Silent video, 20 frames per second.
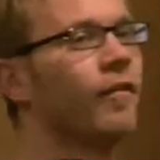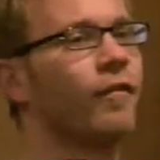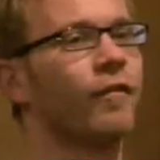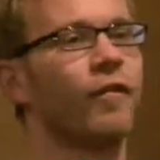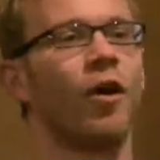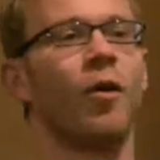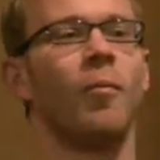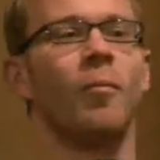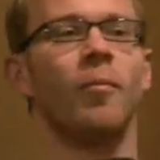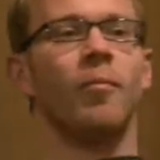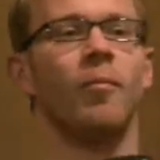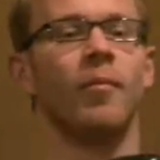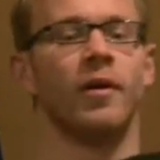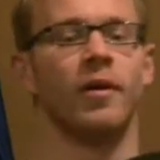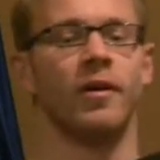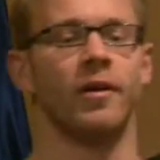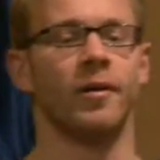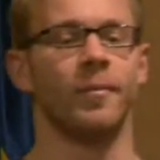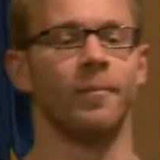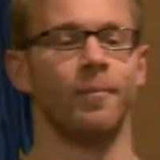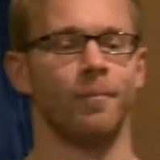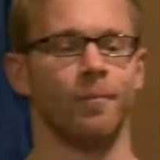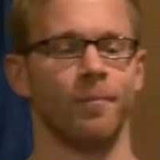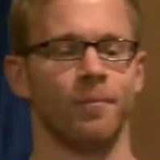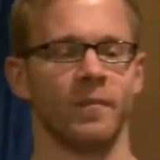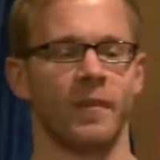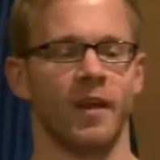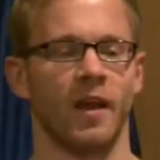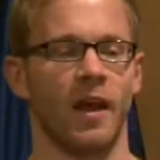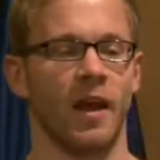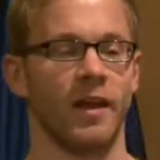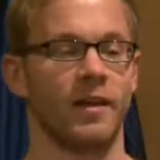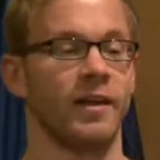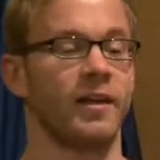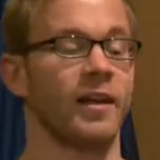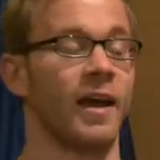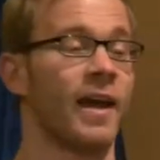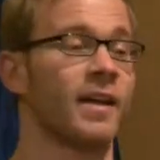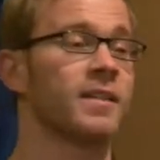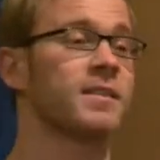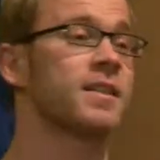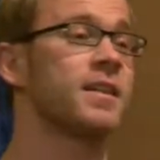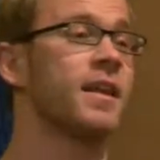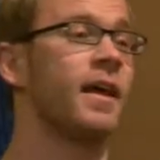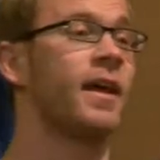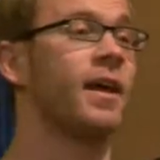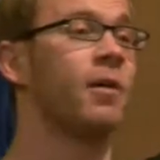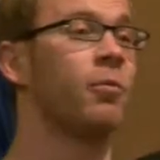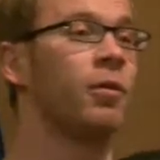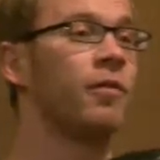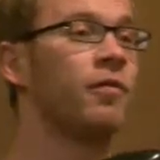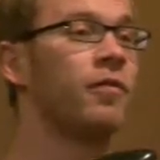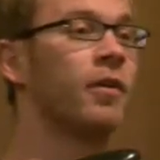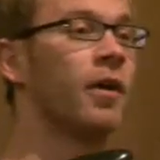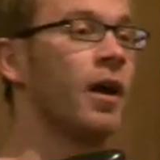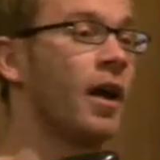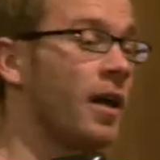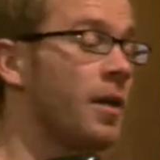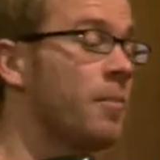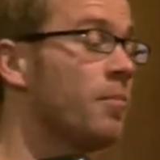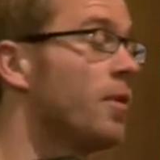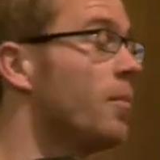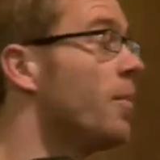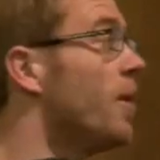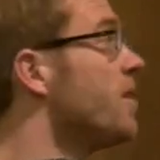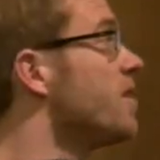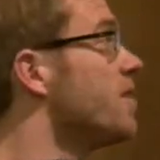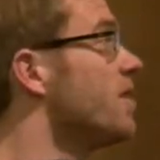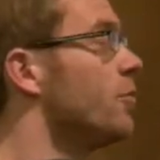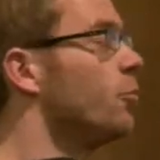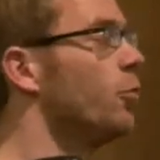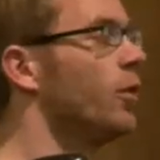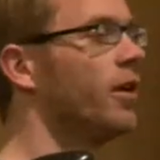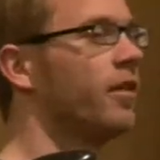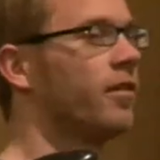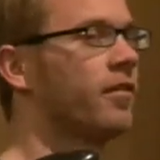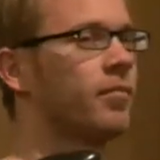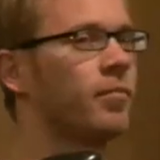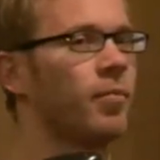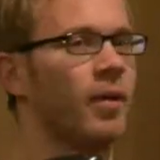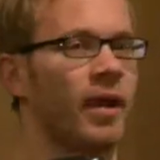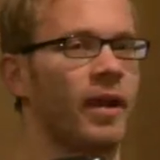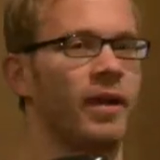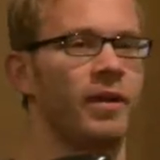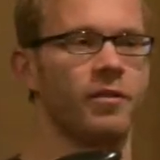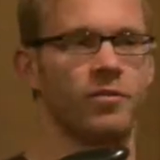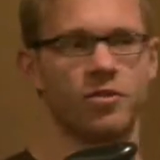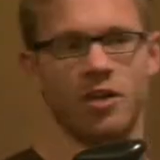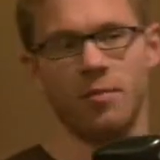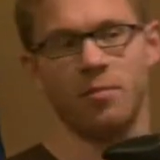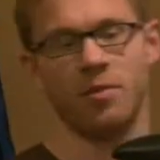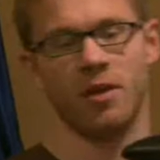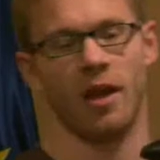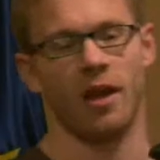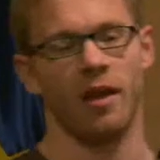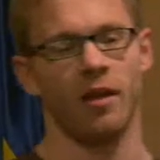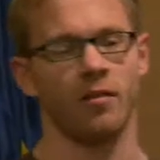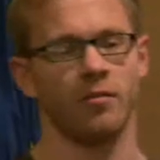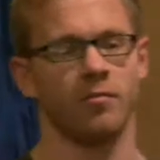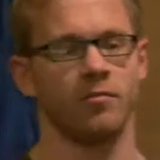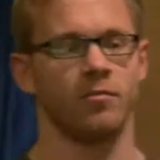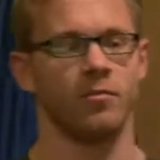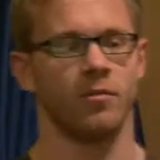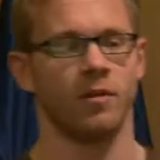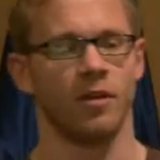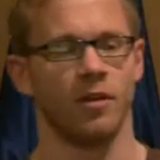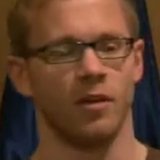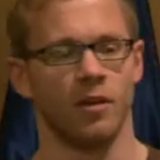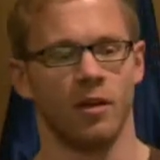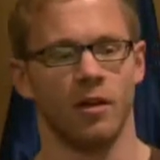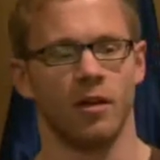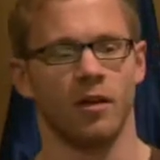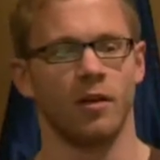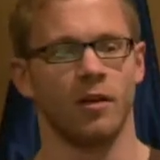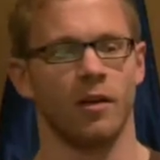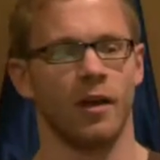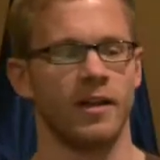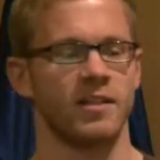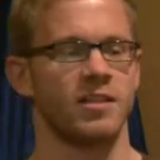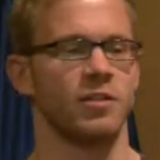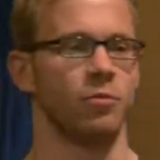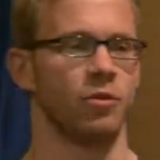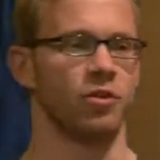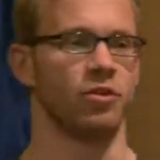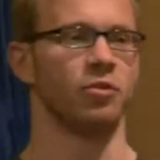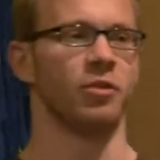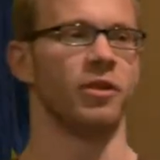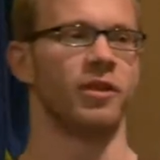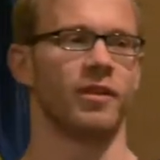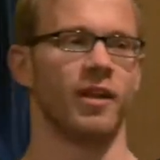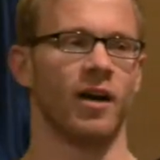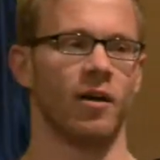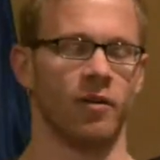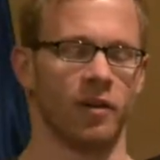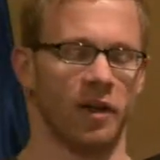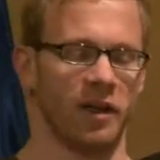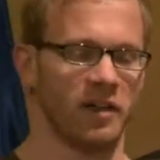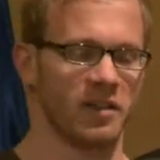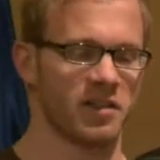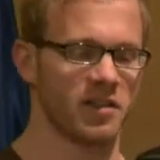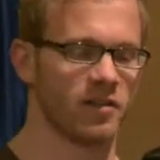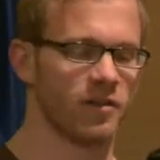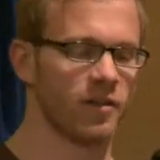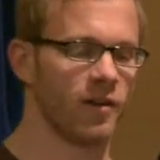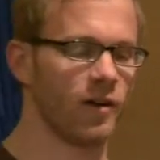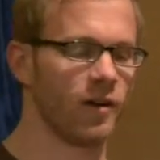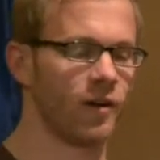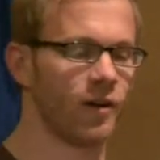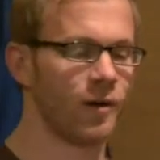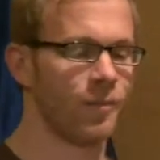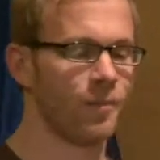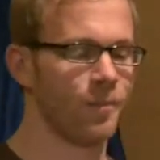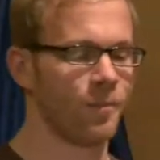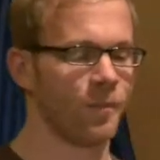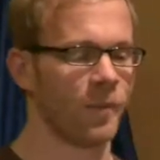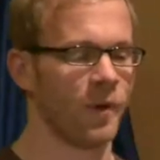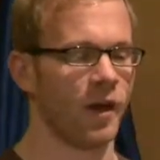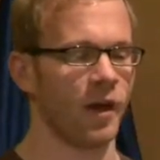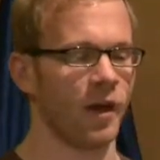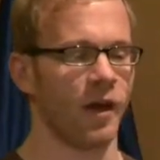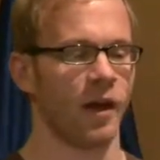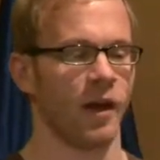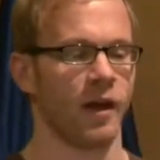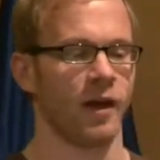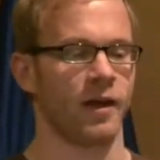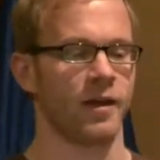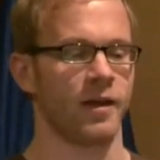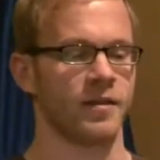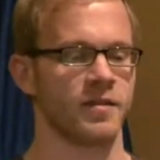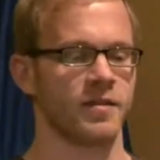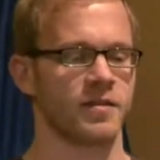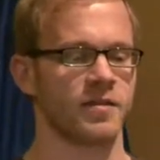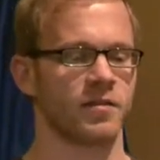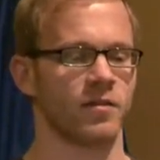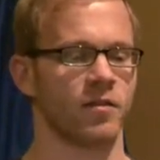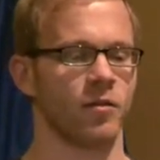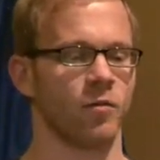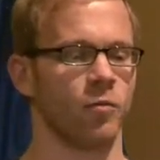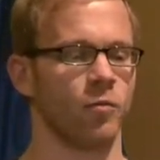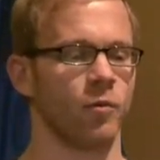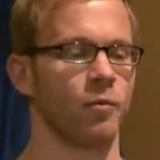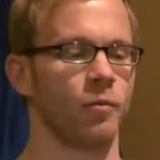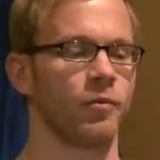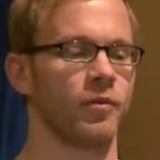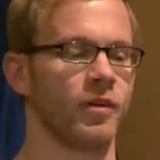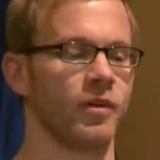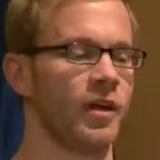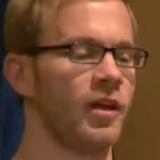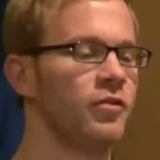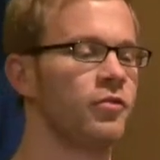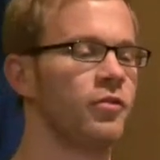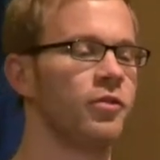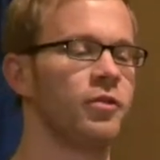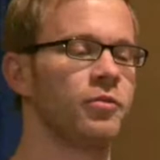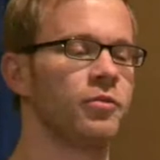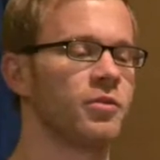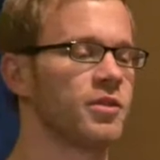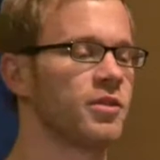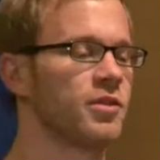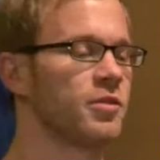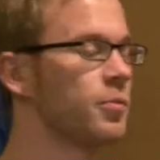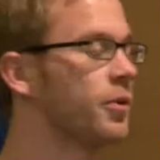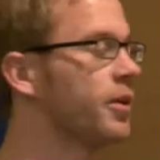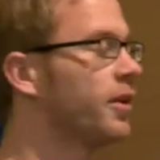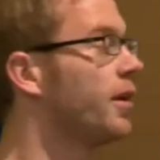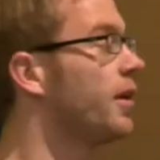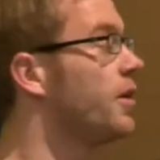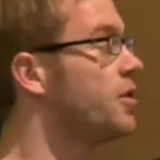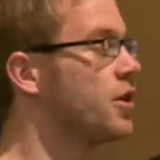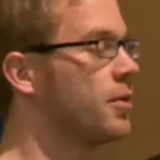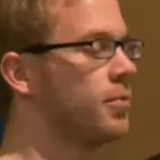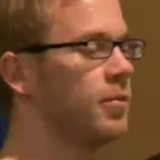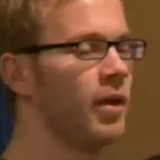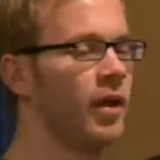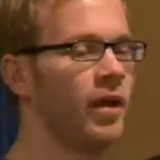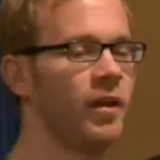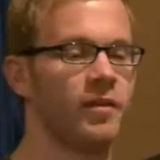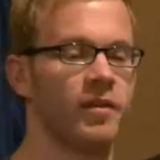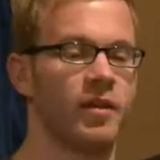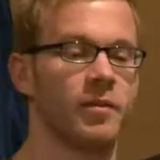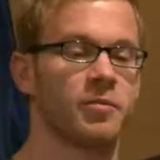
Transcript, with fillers: from a data access layer I implemented with plain JPA, as you would do it nowadays. And we'll introduce Spring Data JPA, the